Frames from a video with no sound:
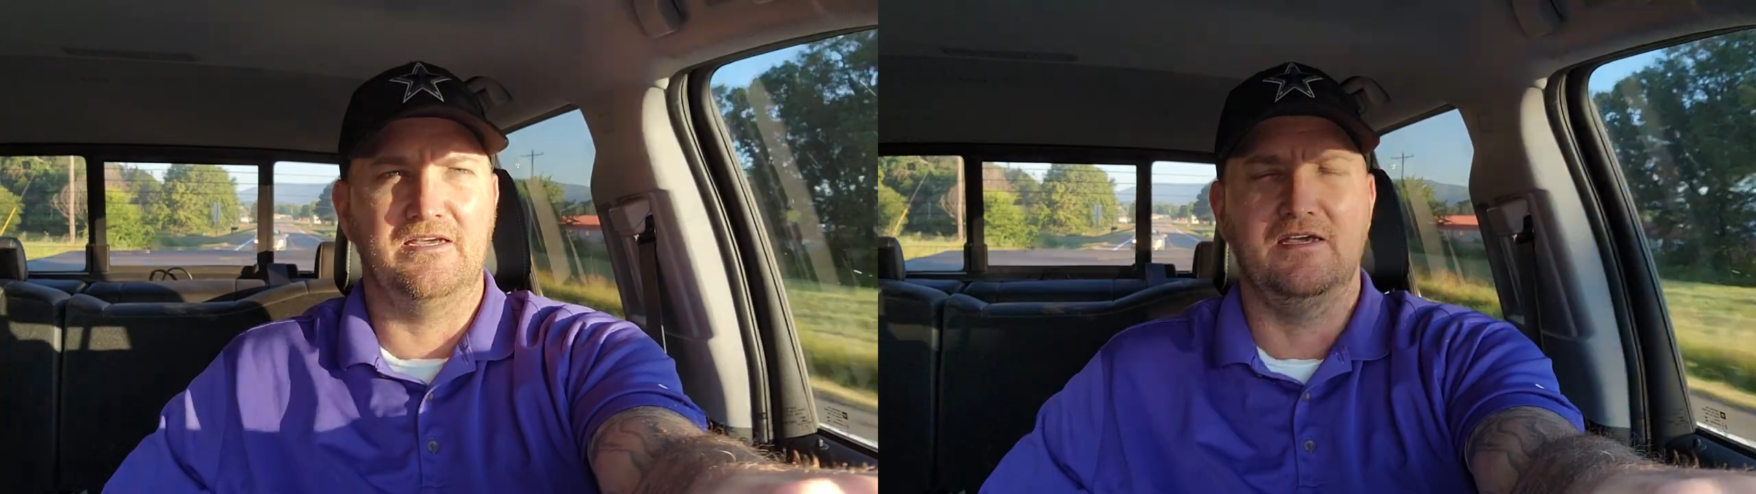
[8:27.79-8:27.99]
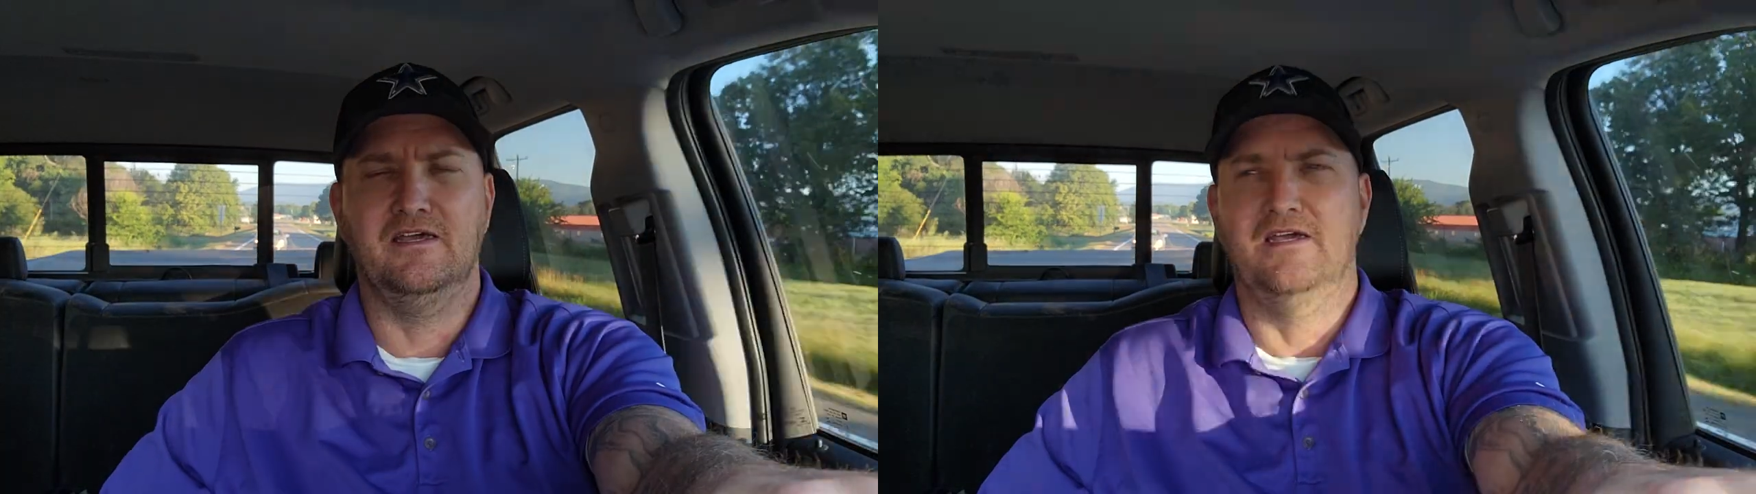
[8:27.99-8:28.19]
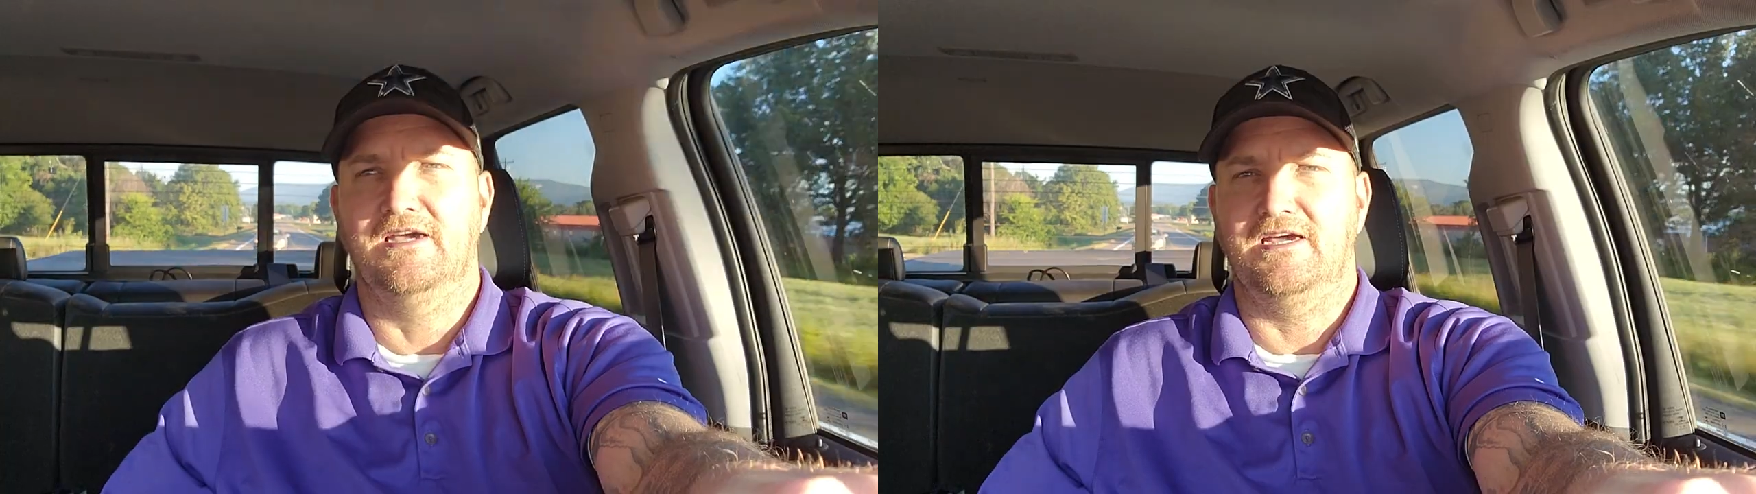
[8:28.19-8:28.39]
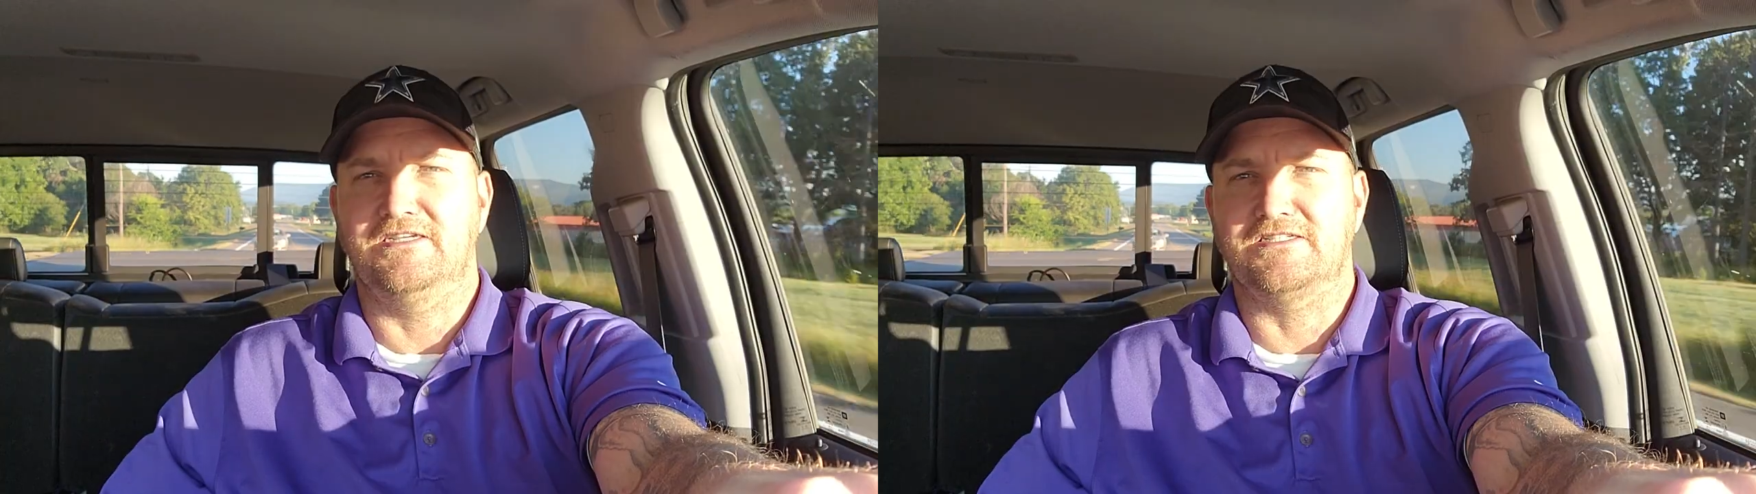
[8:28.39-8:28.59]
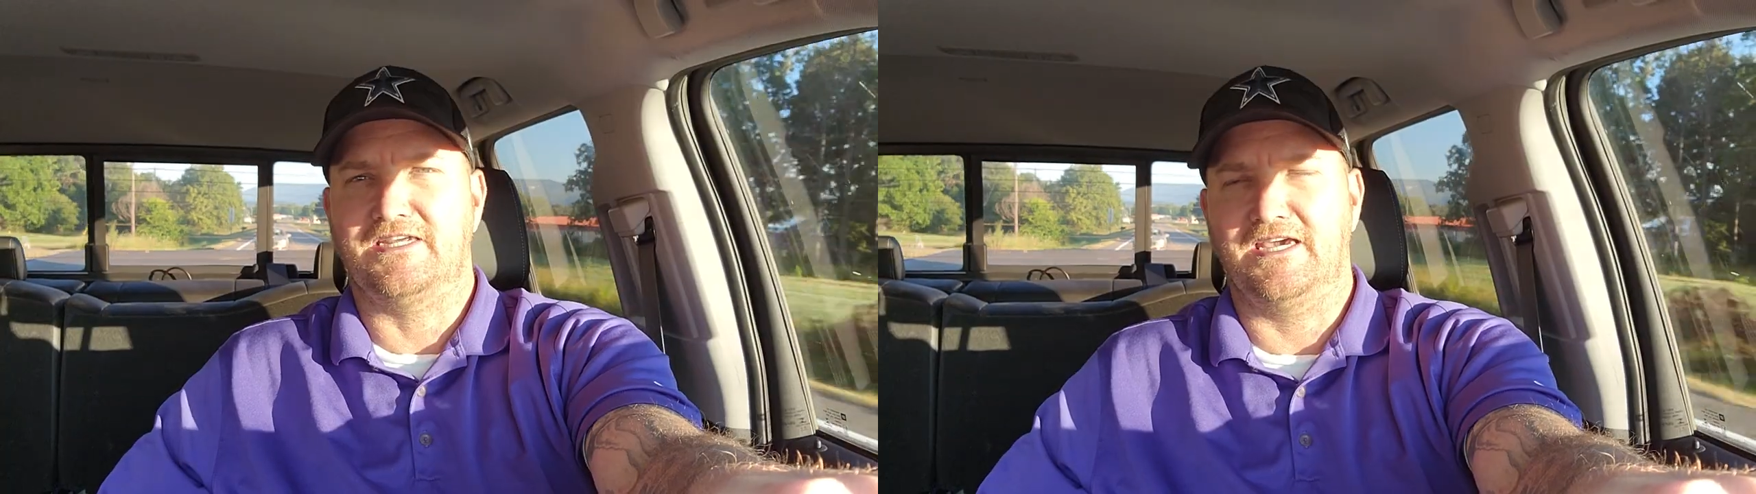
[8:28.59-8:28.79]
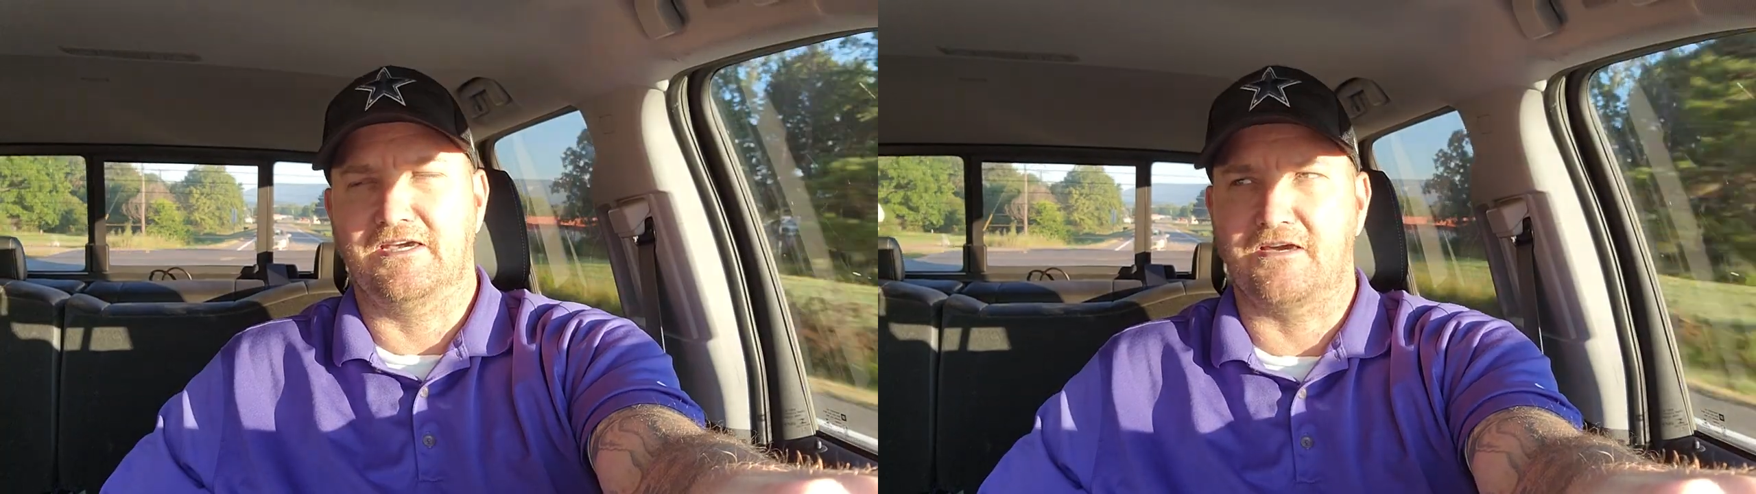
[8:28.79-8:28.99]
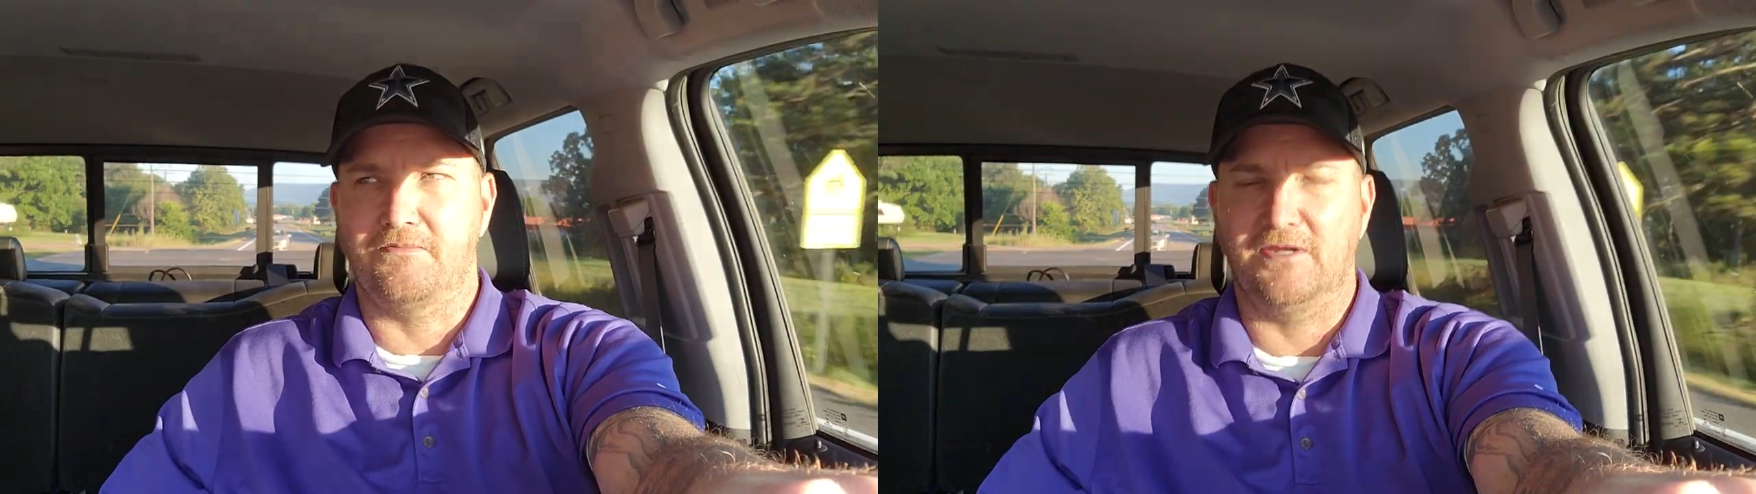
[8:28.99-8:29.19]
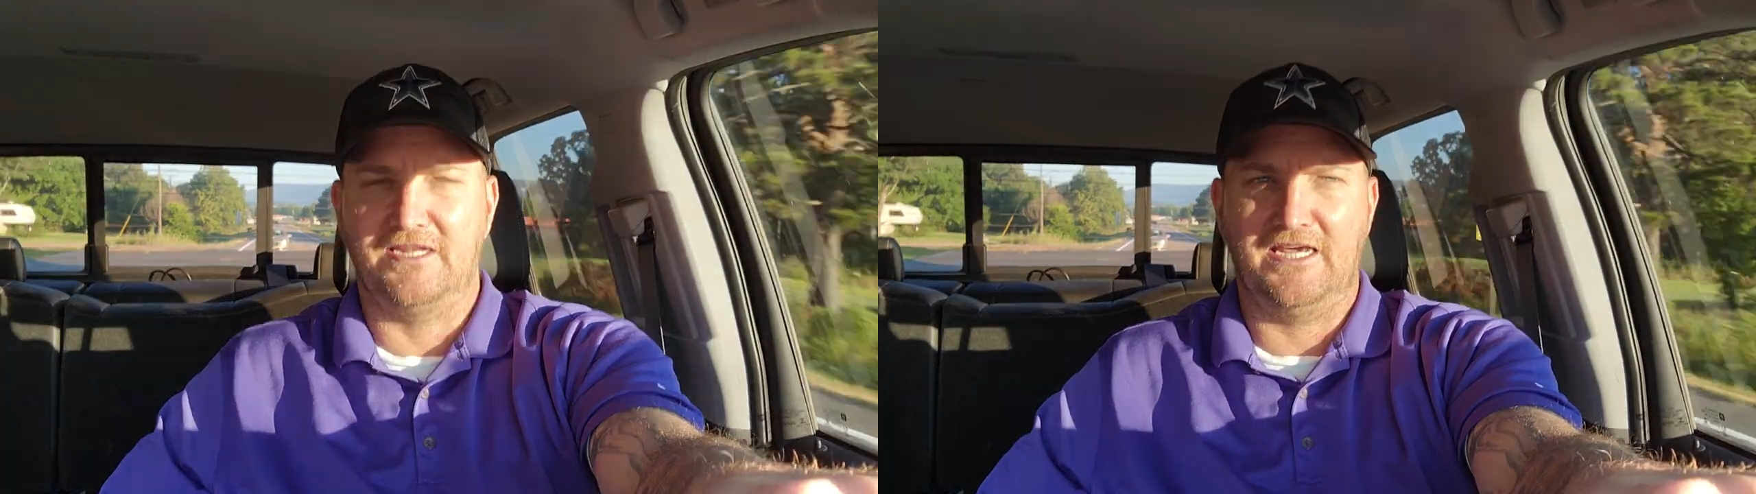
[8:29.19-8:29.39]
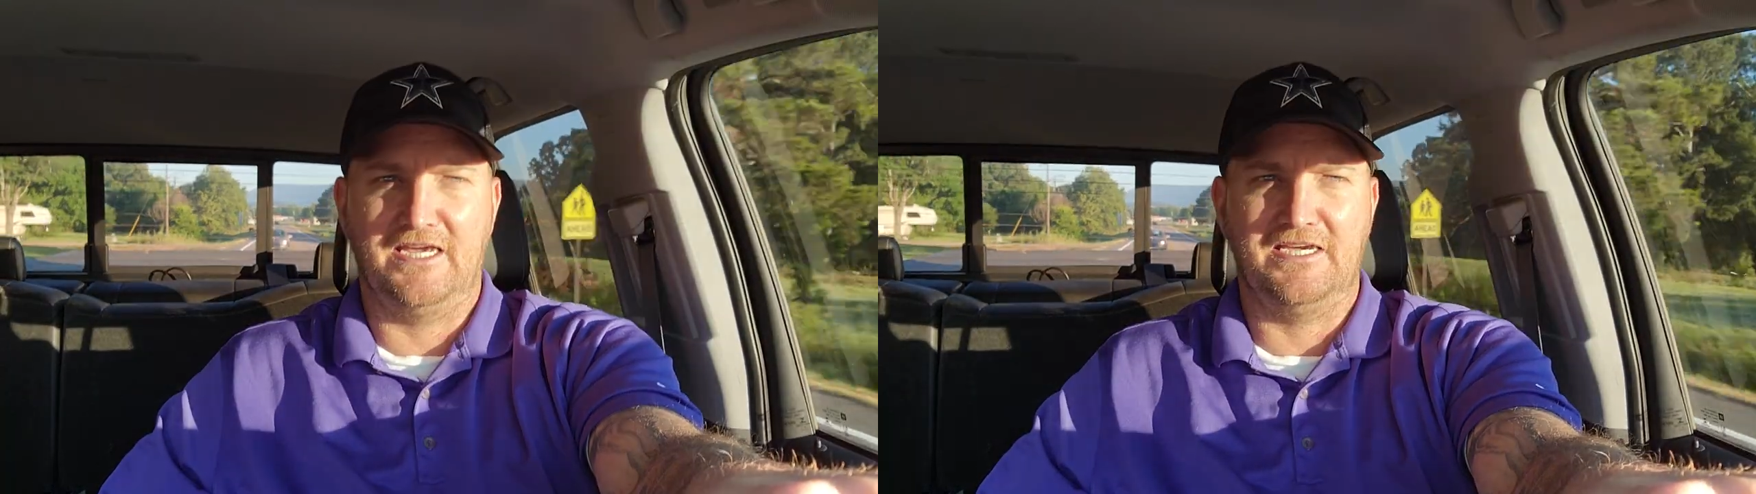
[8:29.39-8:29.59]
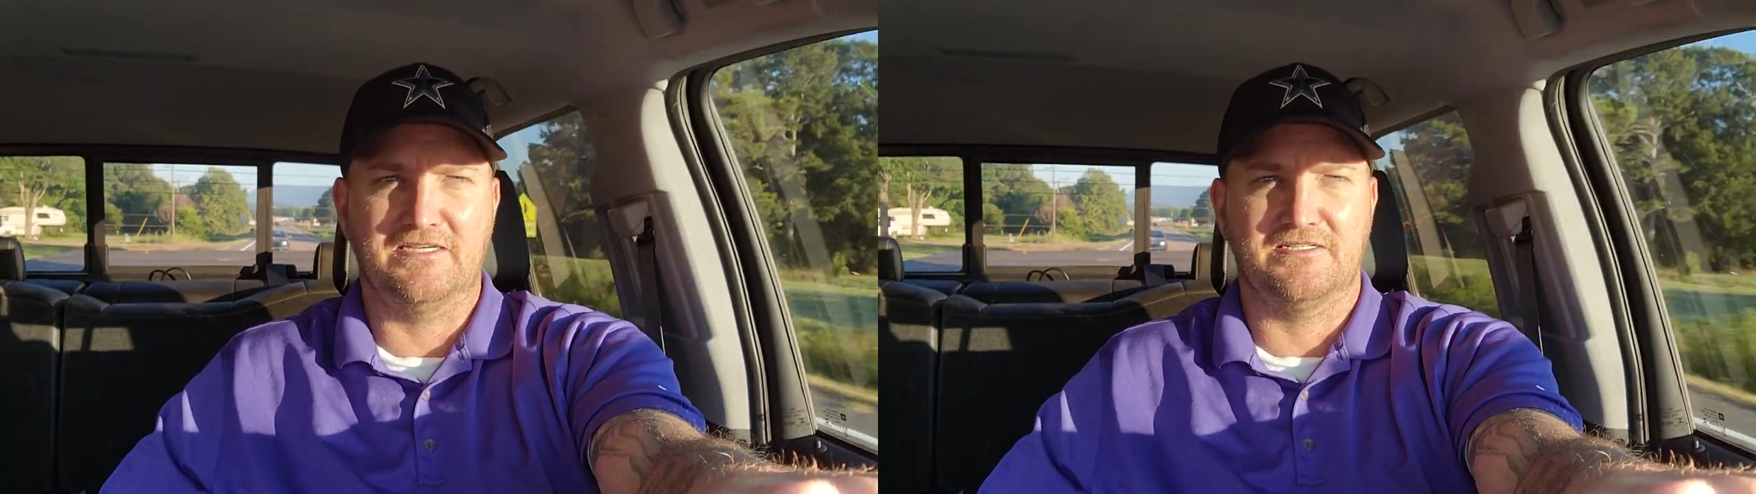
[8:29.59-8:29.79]
And just take a couple of
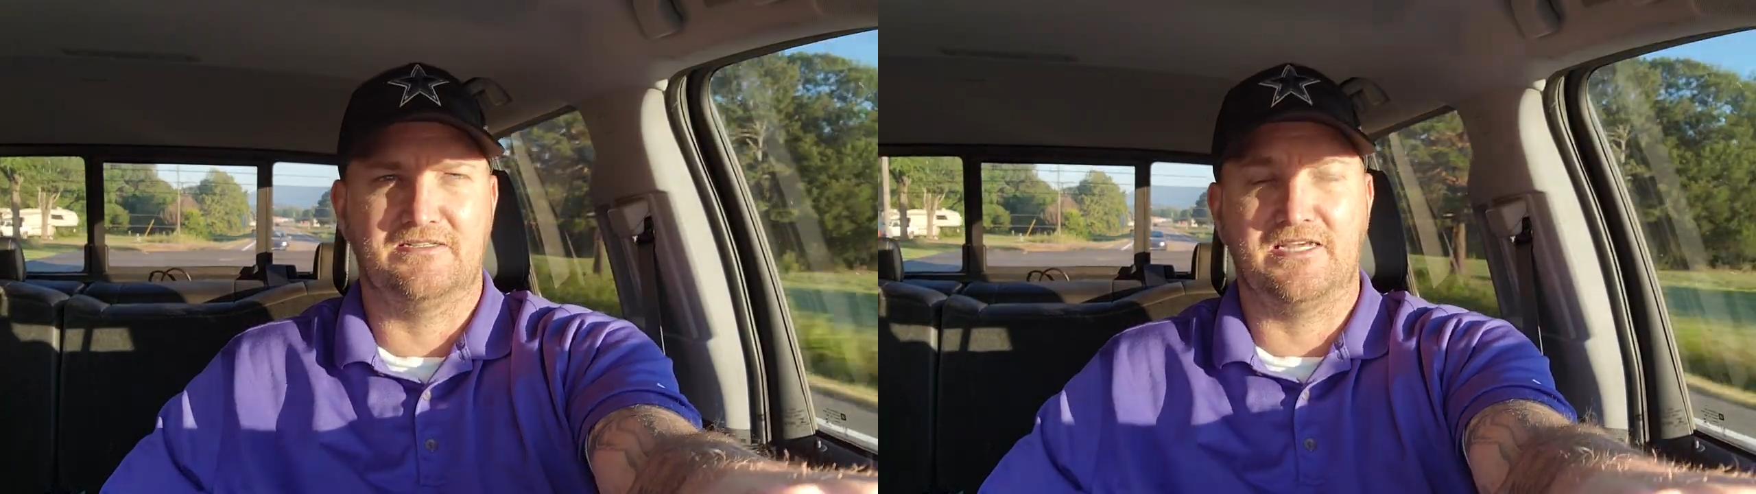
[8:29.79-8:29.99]
days,